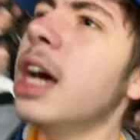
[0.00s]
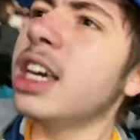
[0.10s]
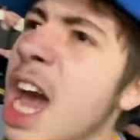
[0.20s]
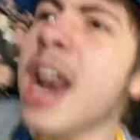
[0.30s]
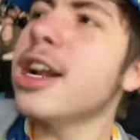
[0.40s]

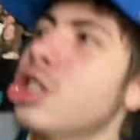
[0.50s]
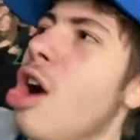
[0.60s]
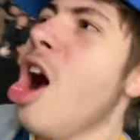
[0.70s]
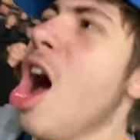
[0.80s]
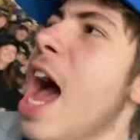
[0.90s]
get a
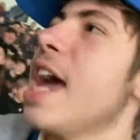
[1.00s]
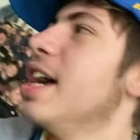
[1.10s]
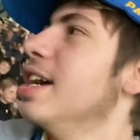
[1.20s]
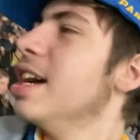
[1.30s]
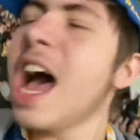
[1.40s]
try,
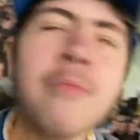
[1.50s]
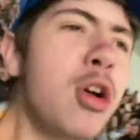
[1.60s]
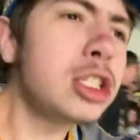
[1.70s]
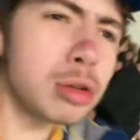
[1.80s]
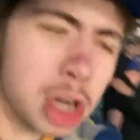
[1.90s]
and we do